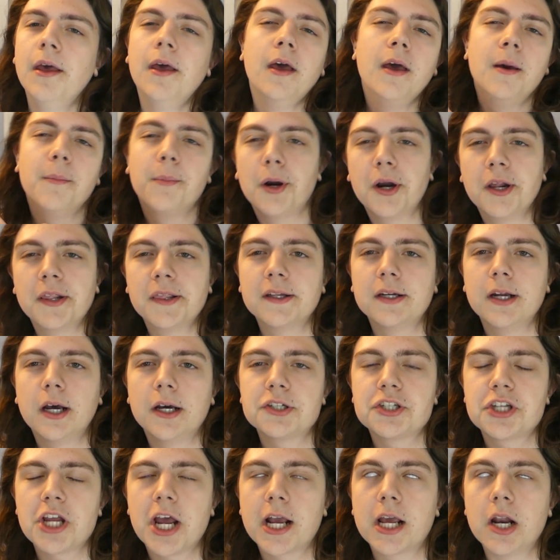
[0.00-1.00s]
putting the
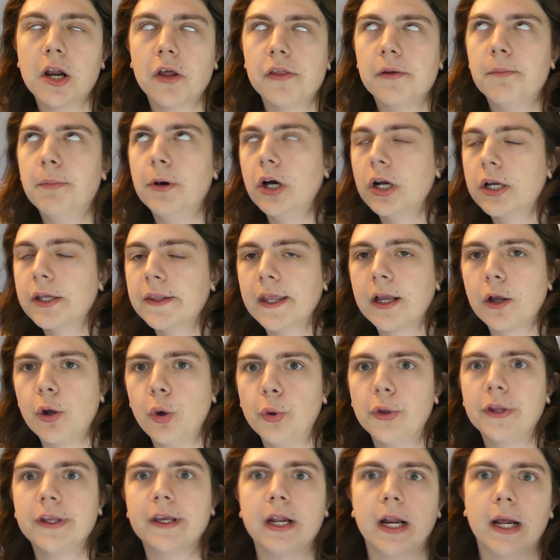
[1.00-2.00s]
dust jacket on the book and like
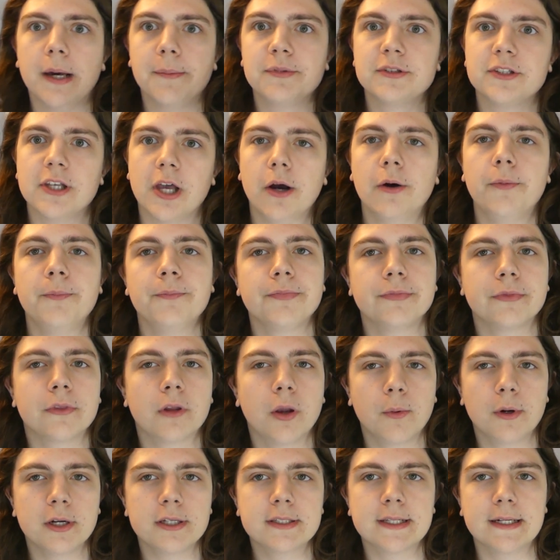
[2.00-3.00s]
holding it up, so
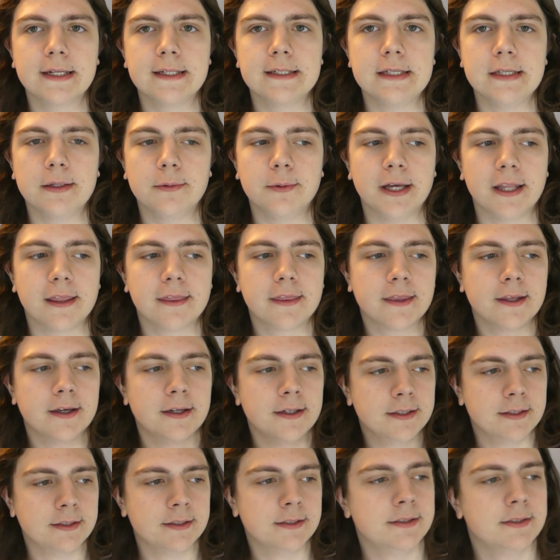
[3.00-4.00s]
we're just gonna deal with
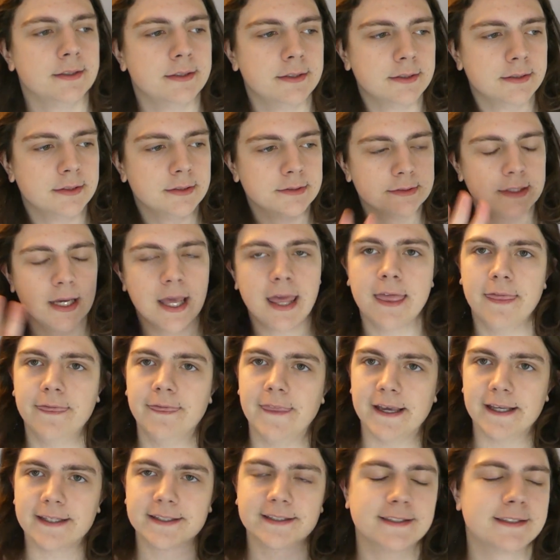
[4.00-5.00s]

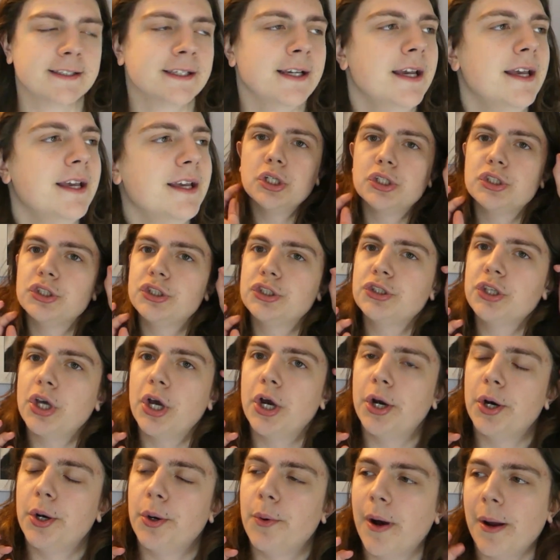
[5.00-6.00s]
this.
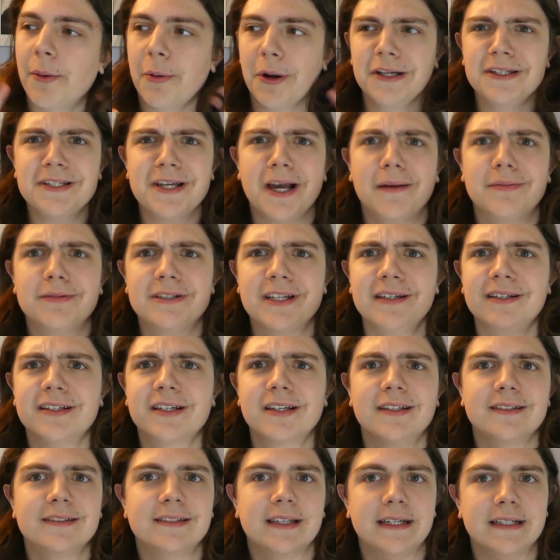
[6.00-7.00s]
So I wanted to update
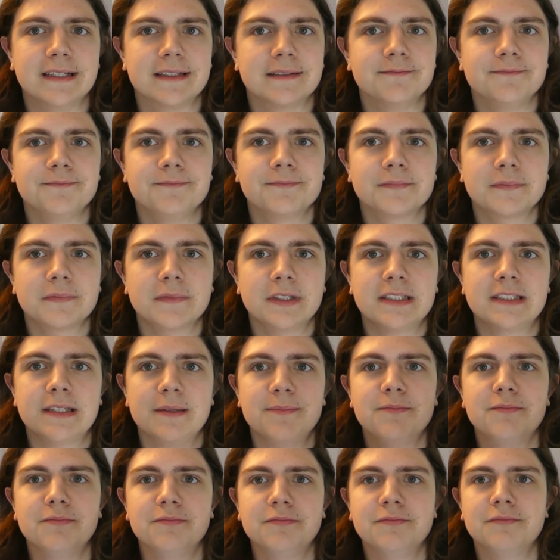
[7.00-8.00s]
because like
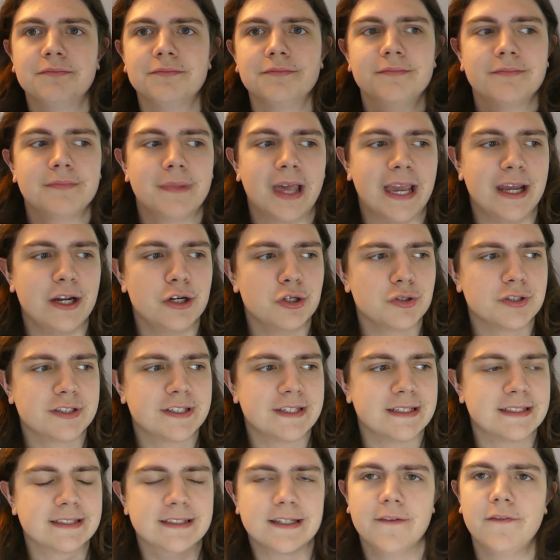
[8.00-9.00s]
some
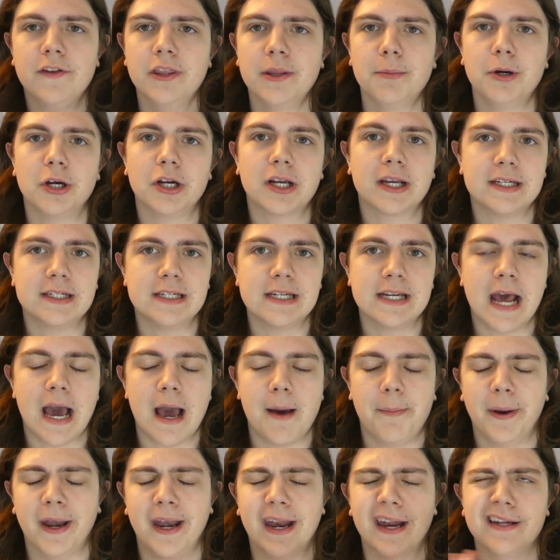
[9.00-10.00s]
interesting stuff in the book did
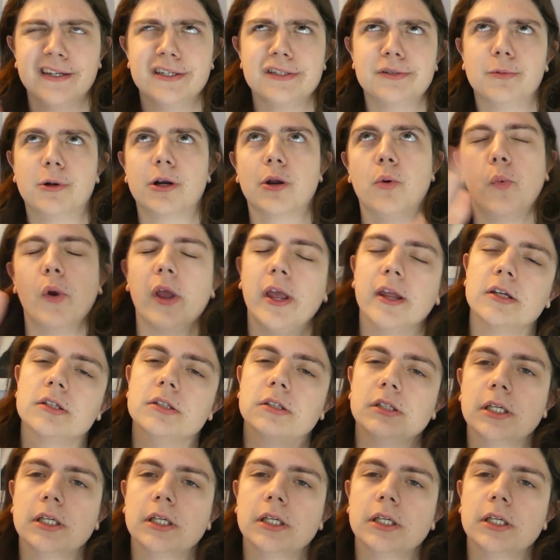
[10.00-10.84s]
happen, and I didn't want to wait until